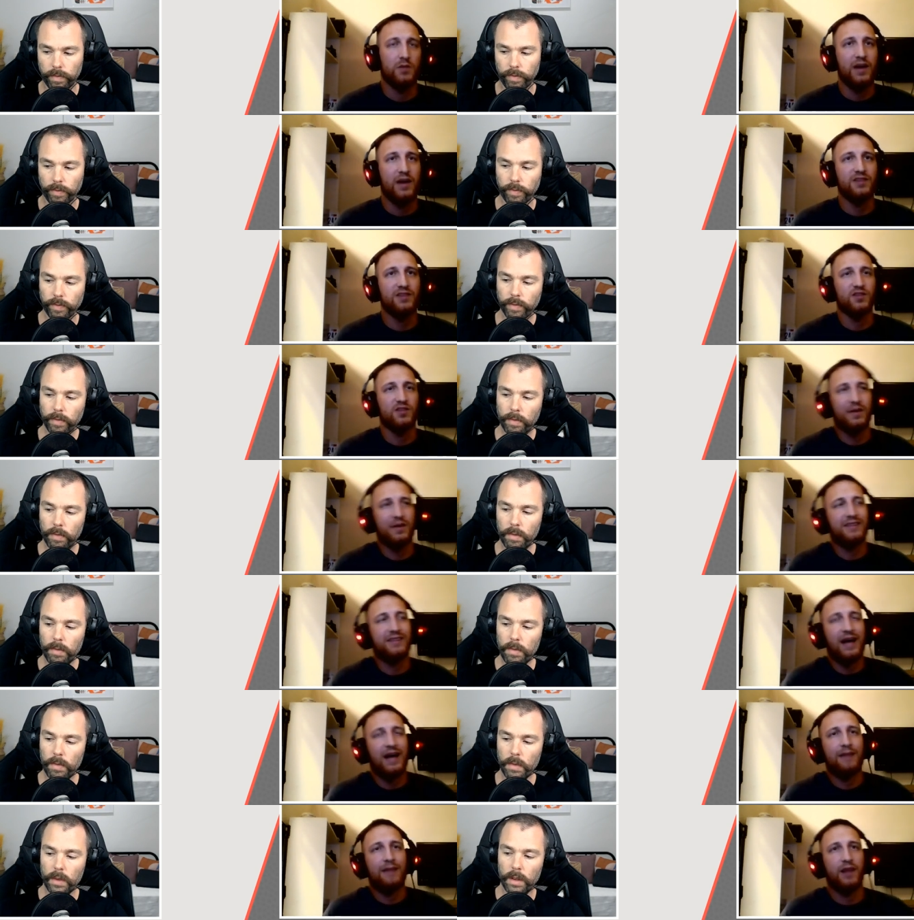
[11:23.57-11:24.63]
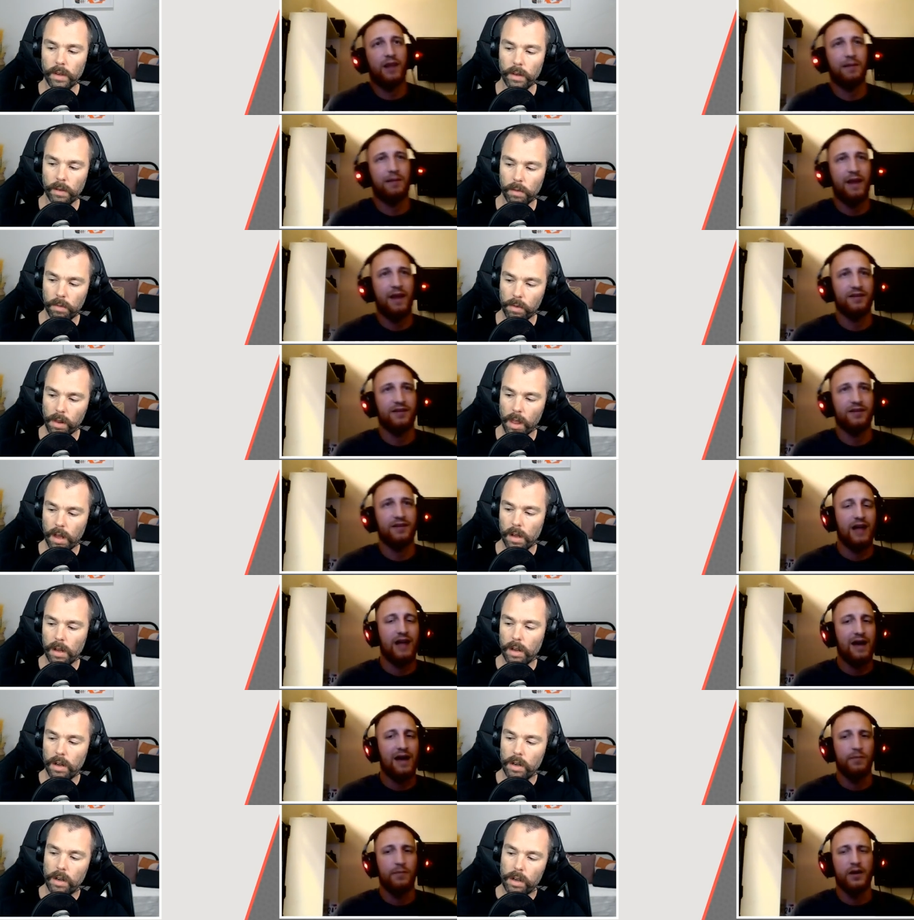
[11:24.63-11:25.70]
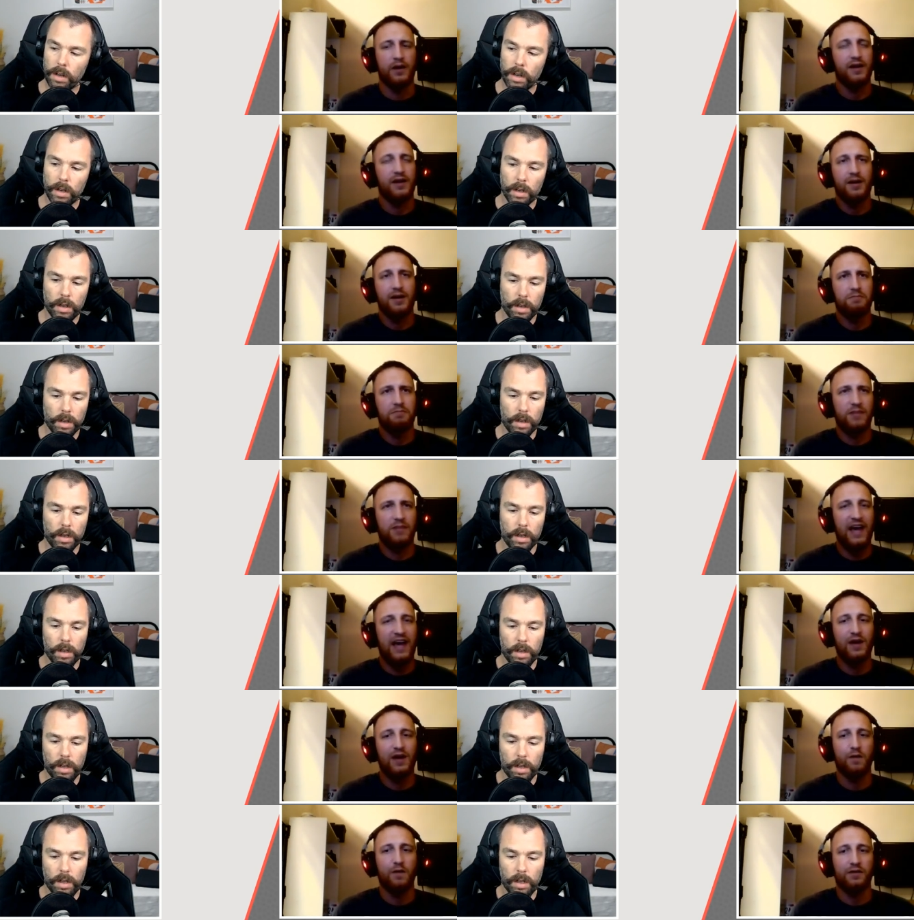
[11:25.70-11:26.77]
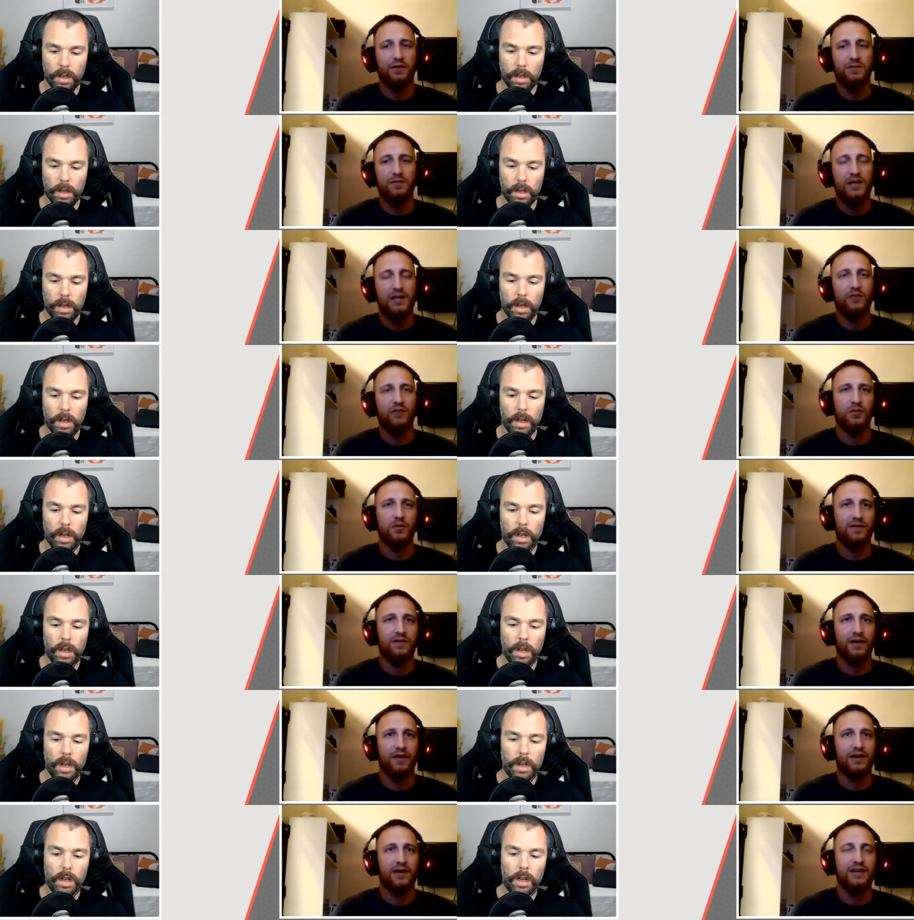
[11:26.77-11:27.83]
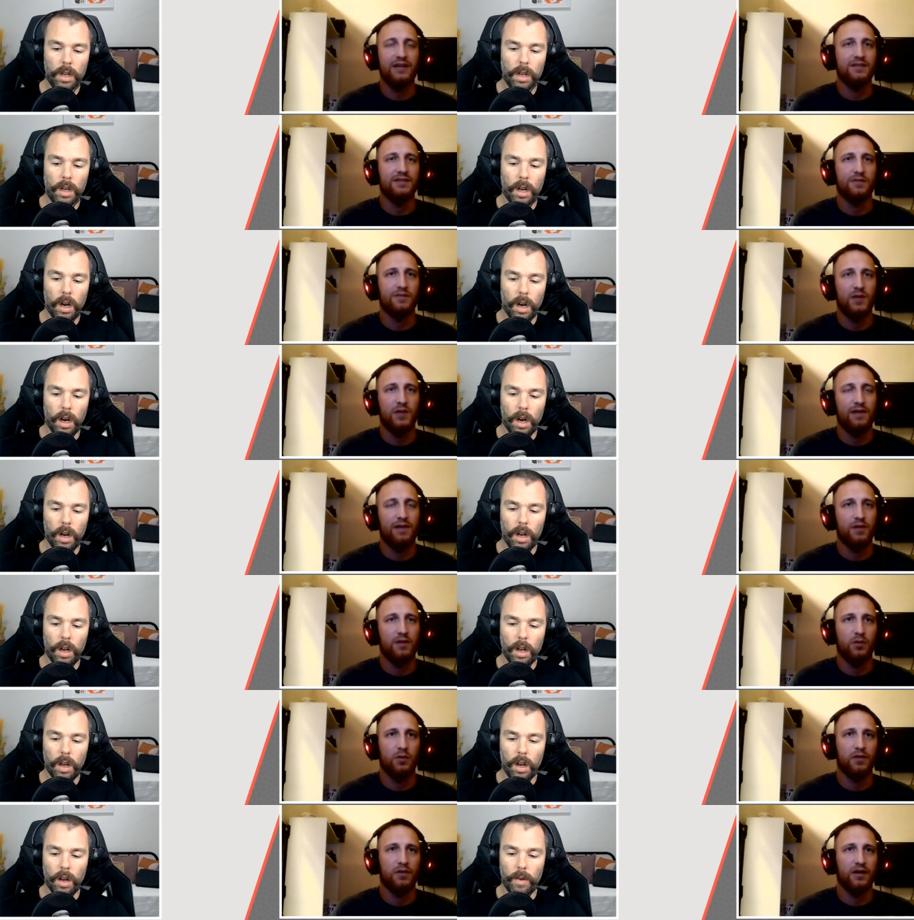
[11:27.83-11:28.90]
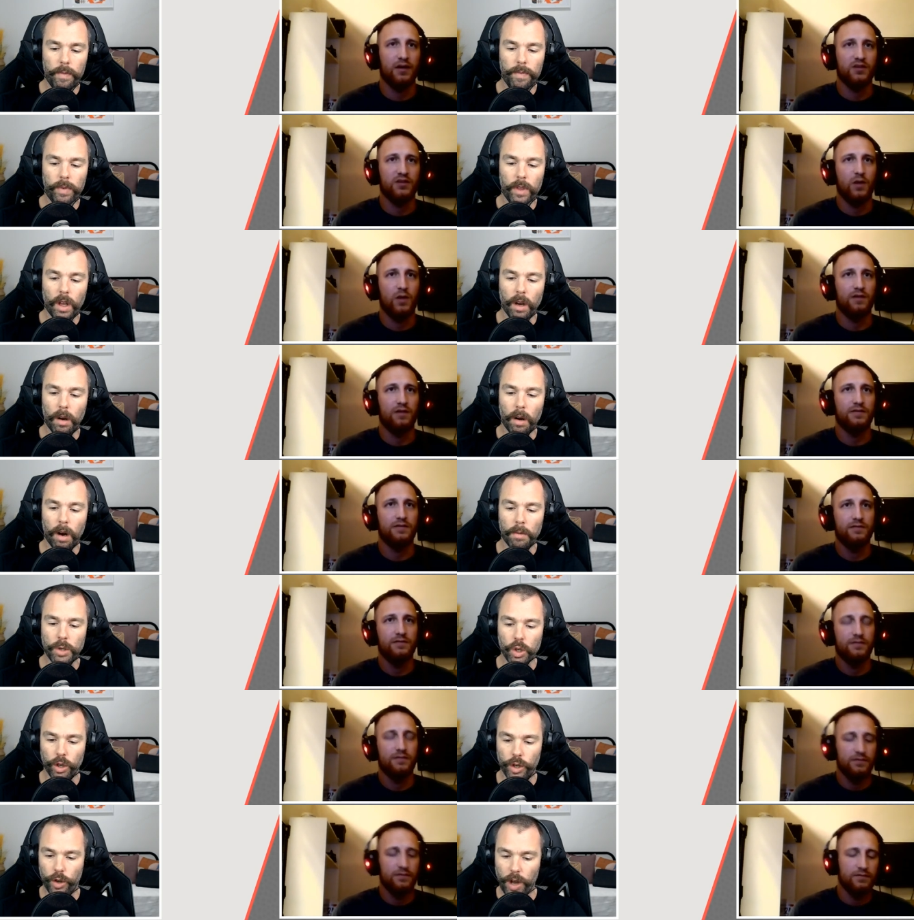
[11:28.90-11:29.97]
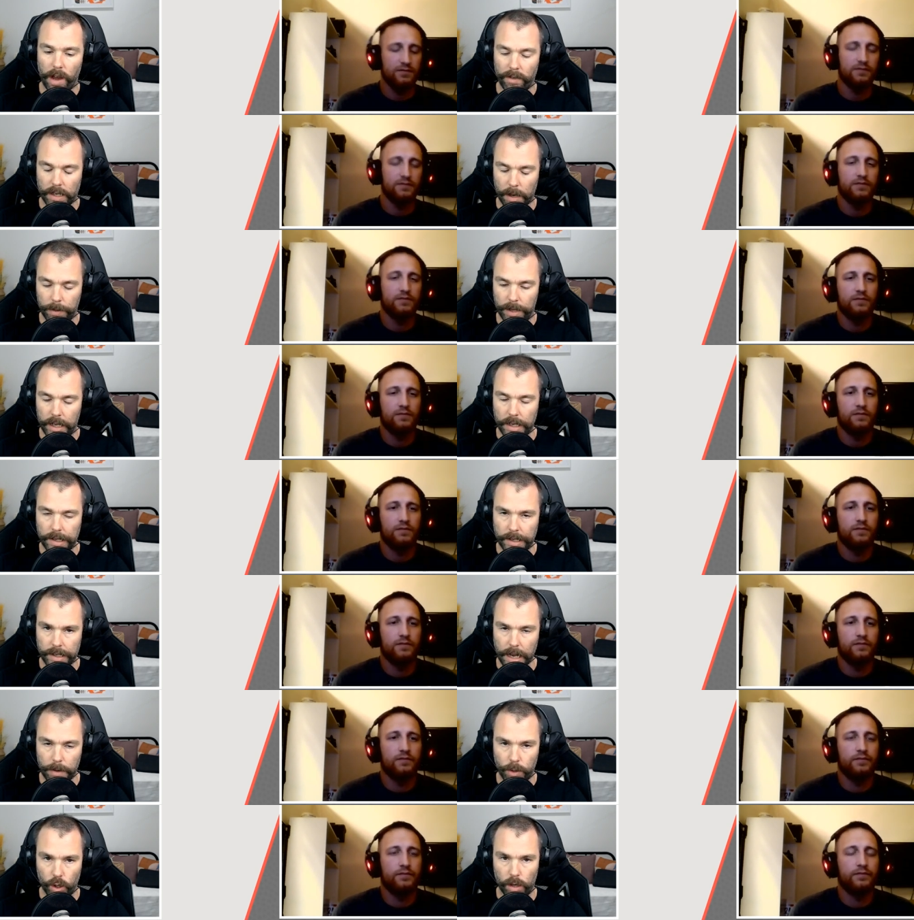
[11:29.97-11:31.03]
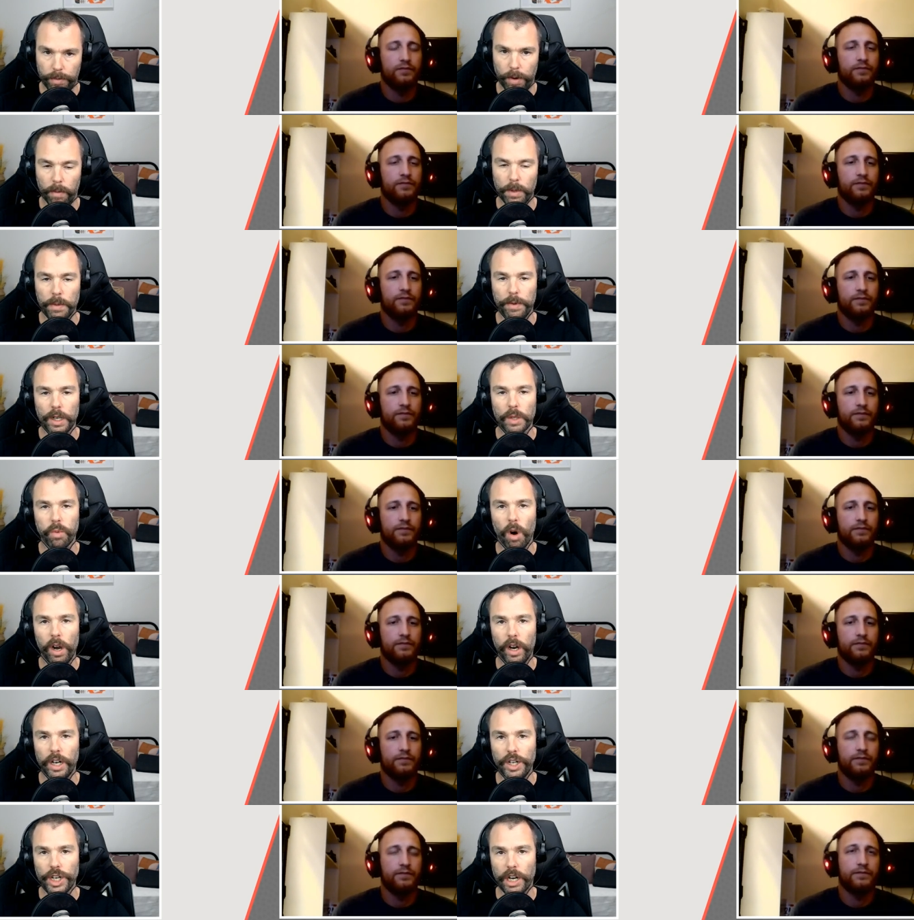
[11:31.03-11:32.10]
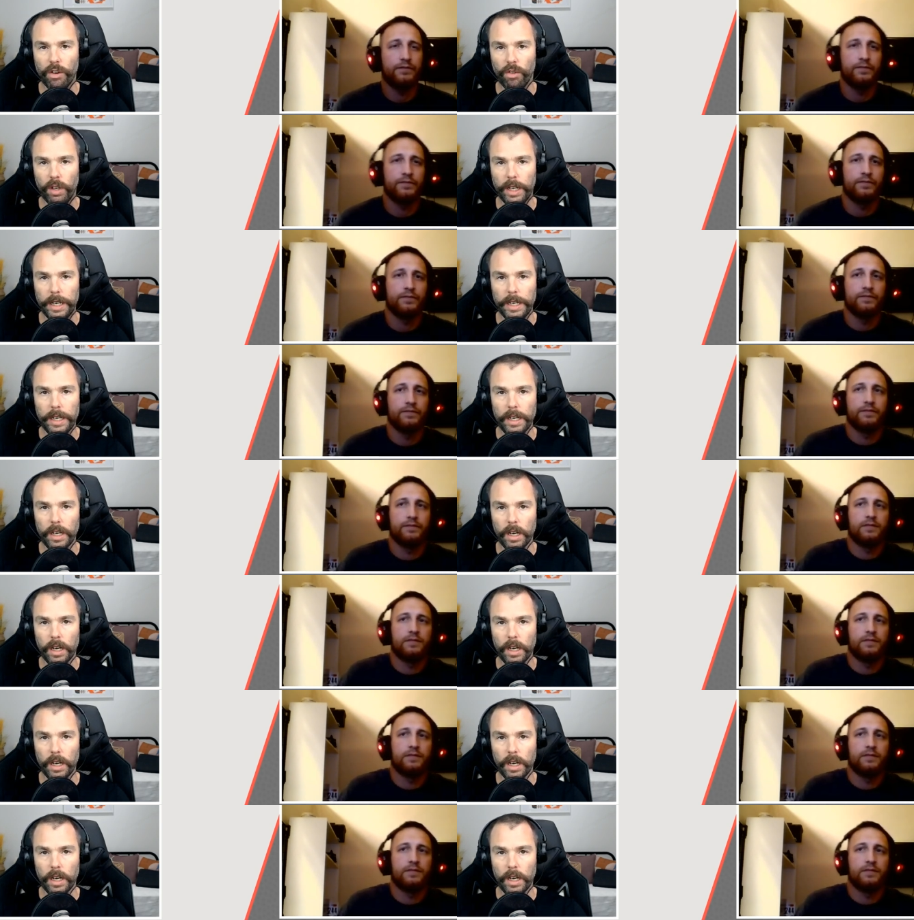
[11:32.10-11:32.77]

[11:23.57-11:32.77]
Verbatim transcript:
Speaker 1: So that timeline matters a lot. But Cade over Embiid would be very easy for me if they're both there at 12.
Speaker 2: I'm sure you have some of these same sort of problems, but it's why I generally